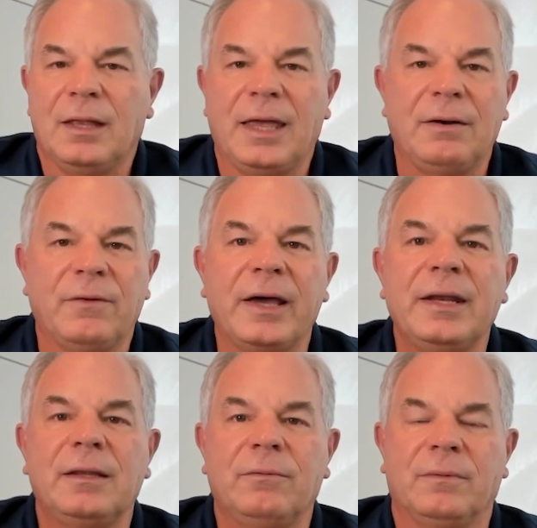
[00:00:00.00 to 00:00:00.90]
they
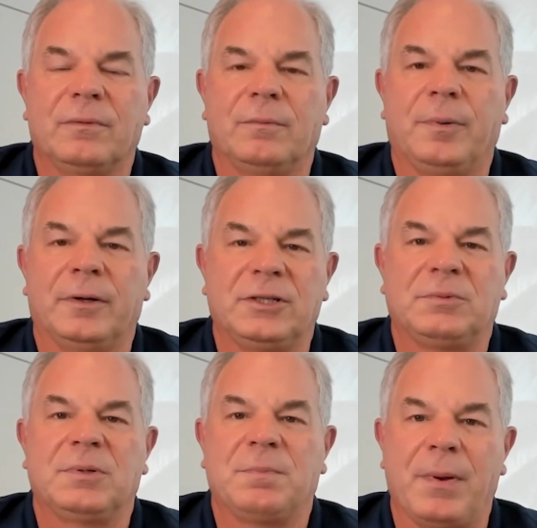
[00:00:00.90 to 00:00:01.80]
invited the
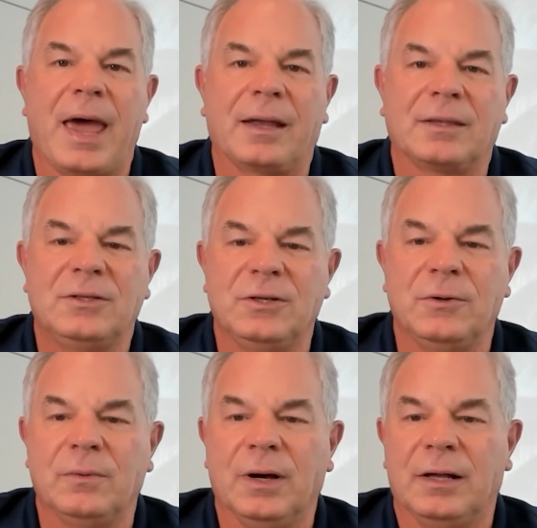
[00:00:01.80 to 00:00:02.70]
participants back to
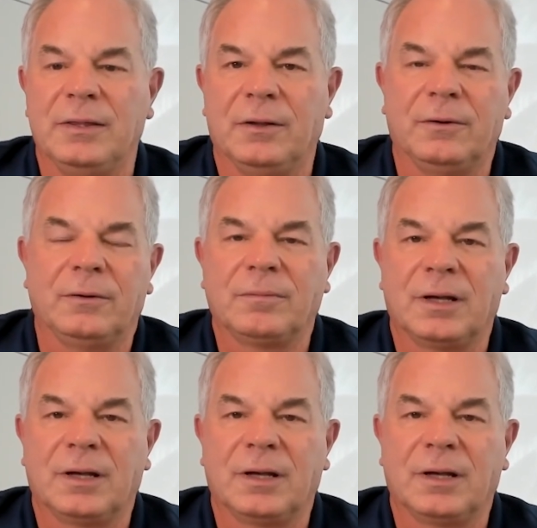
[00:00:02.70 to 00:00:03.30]
do another